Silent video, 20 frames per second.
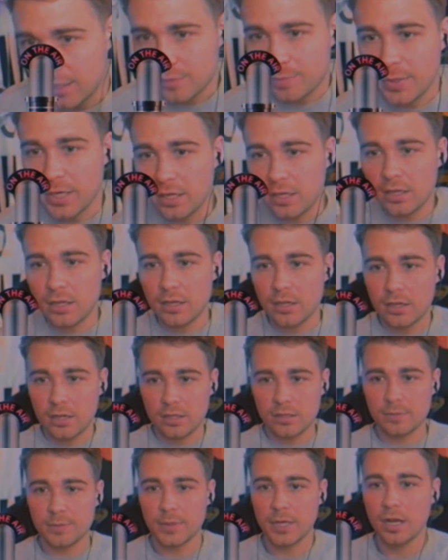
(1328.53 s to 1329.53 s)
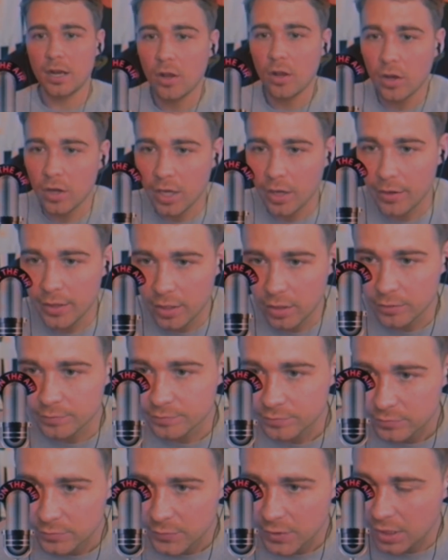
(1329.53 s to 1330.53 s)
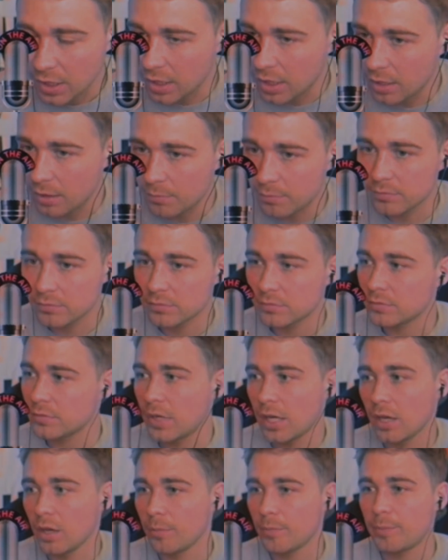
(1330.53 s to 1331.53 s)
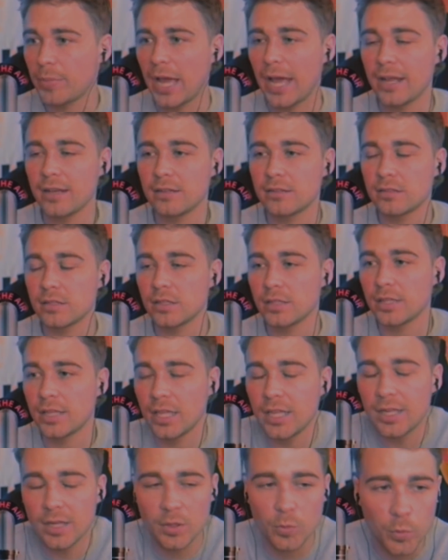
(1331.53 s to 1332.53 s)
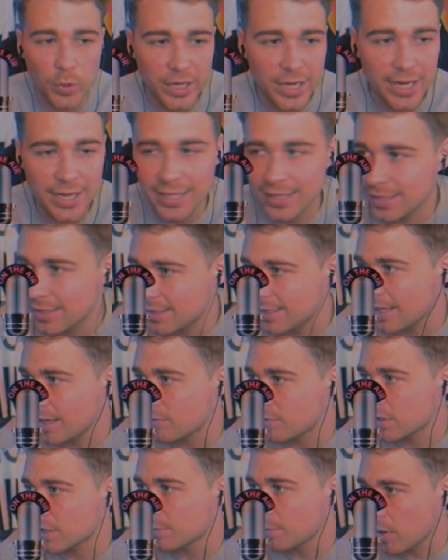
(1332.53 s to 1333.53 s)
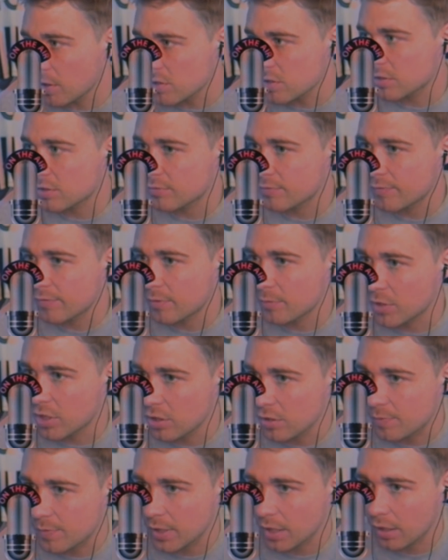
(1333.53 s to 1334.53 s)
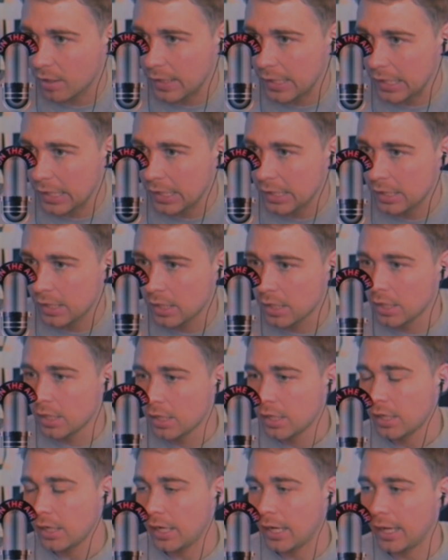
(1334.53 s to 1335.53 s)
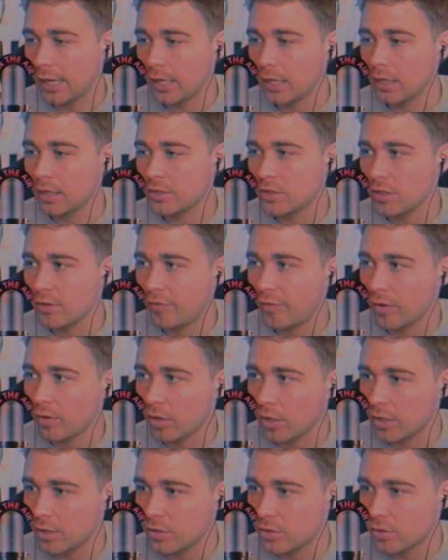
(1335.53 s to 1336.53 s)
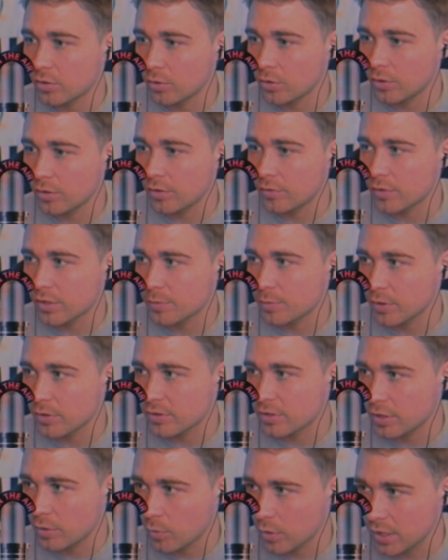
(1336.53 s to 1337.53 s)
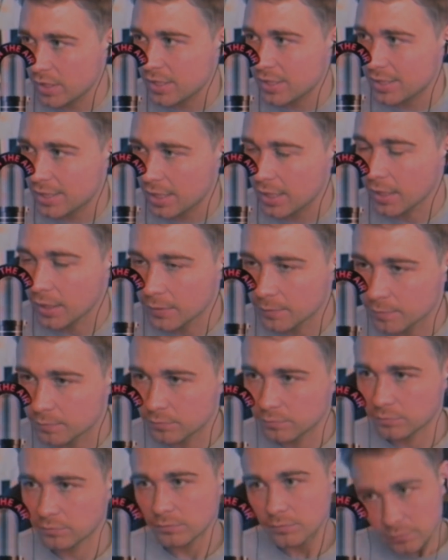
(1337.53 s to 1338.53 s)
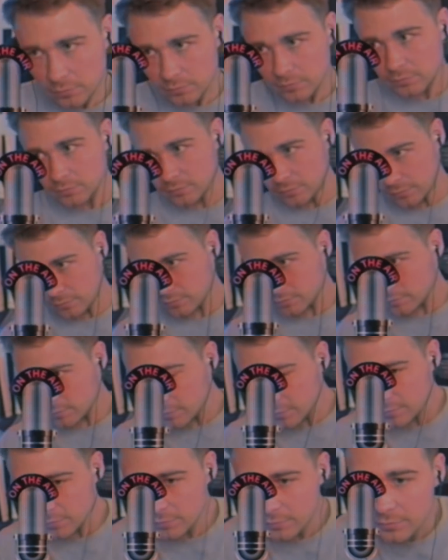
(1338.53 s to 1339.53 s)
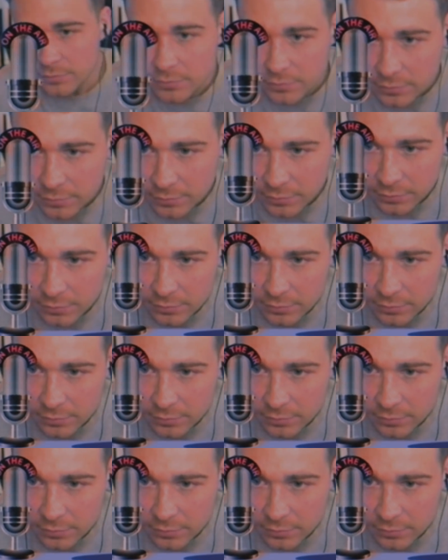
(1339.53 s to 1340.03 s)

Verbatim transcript: It's been a. There's been a lot going on. Um, and we needed to see a response from QPR there. Uh, do you feel like you saw the response that you wanted to see? Uh, going today, I was very